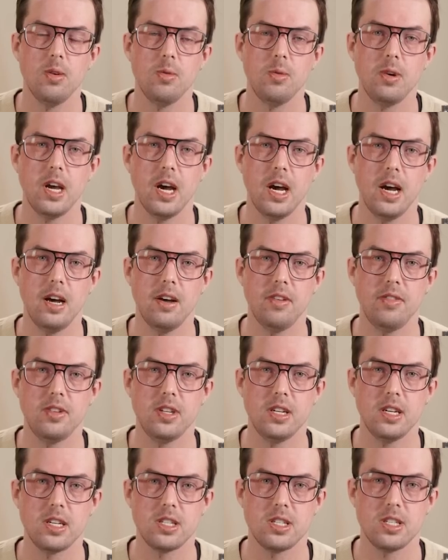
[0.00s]
we have
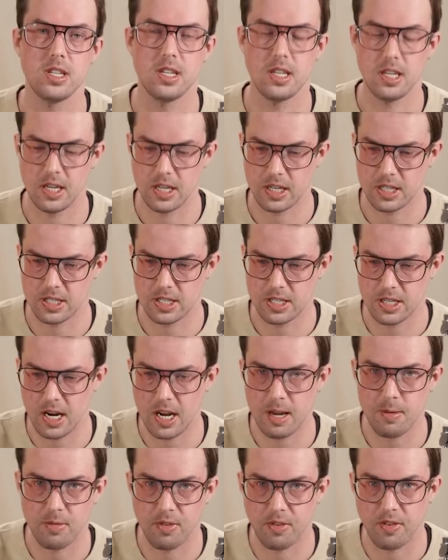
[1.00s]
the
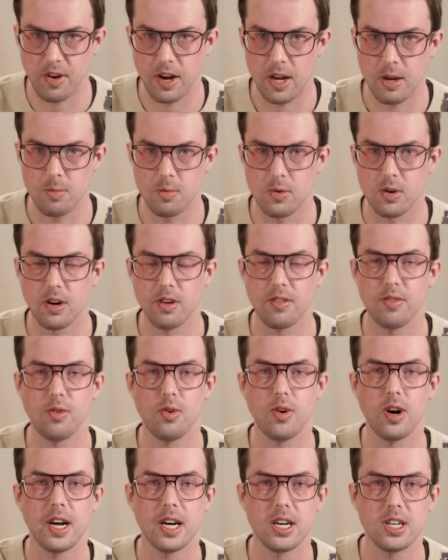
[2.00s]
same framework
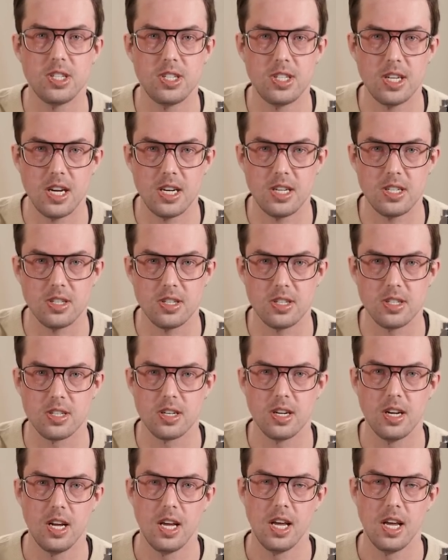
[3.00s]
for exchanges.